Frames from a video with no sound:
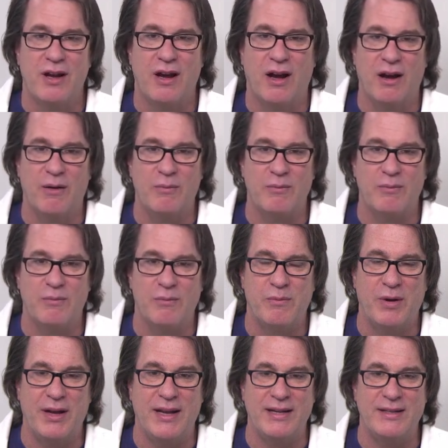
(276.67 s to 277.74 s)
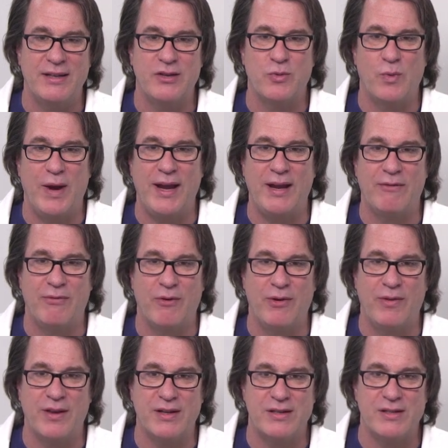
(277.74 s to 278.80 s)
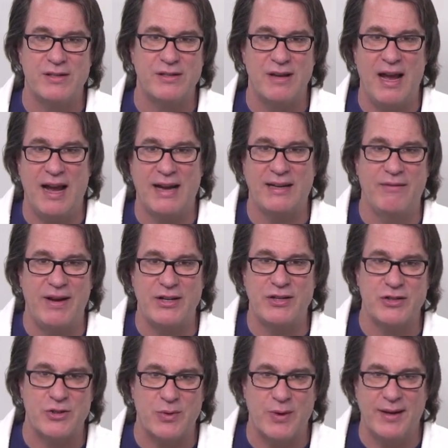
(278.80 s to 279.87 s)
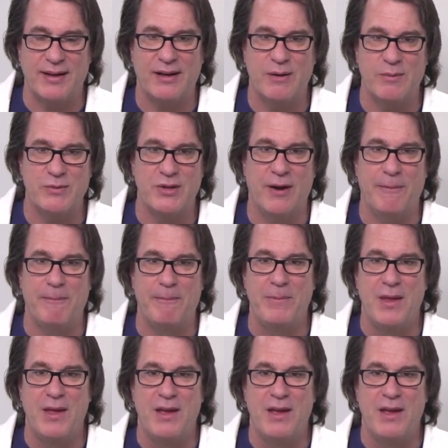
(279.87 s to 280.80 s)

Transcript: but it does wait for this activation screen that comes up.